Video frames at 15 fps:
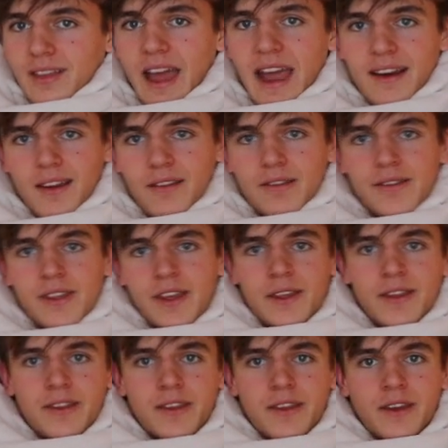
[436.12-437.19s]
I love
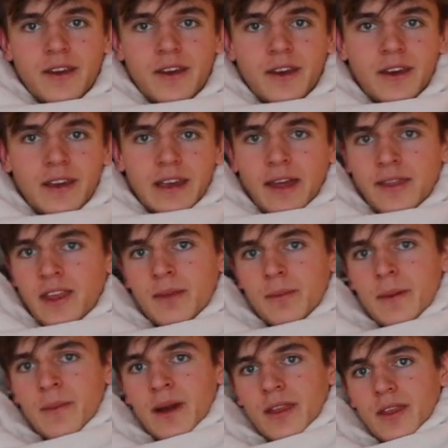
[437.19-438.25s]
this. Can this
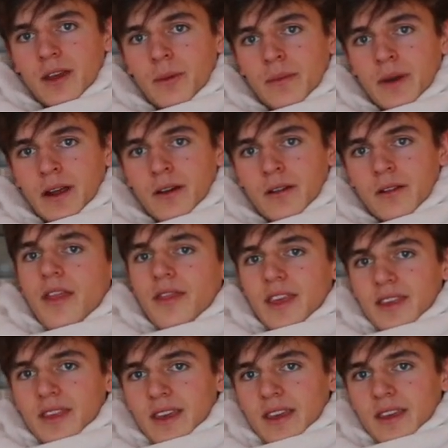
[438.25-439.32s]
be my thumbnail?
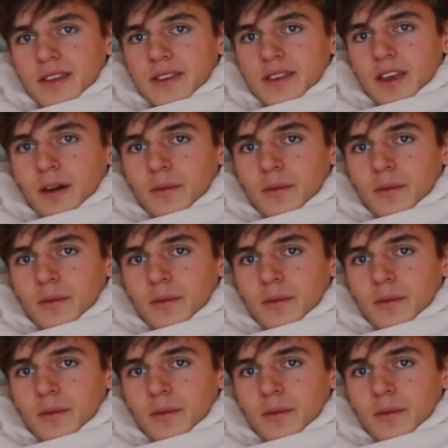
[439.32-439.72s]
This is